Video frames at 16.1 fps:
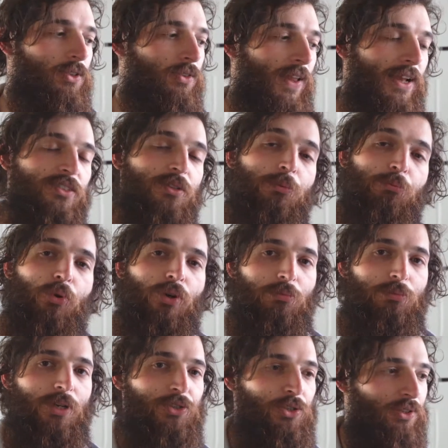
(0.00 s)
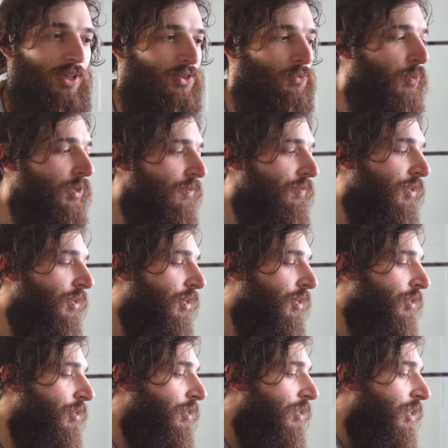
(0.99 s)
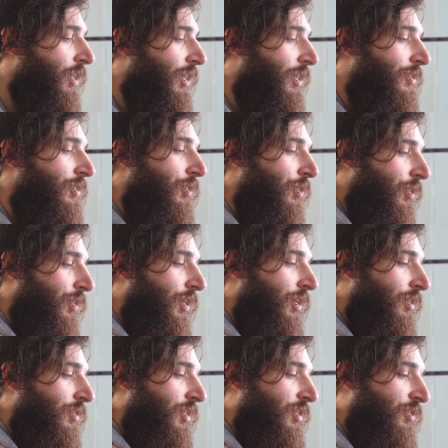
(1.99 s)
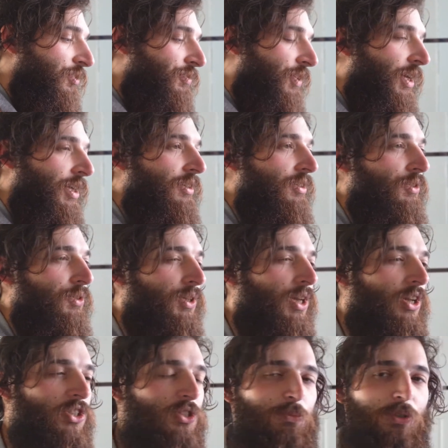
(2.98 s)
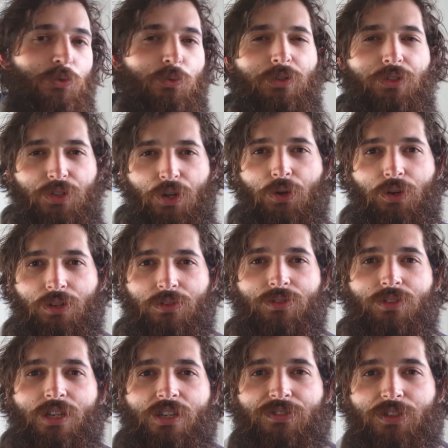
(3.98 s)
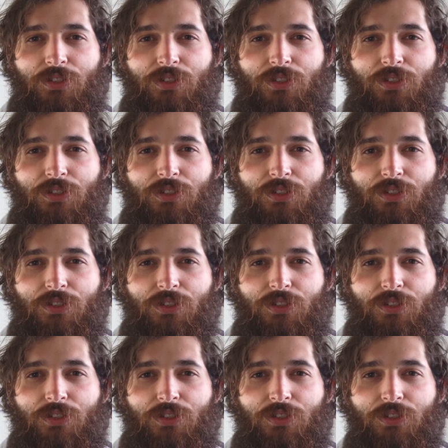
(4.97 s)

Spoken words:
That's an important measure. That's one of the easier things that you'll find your customers will notice. If a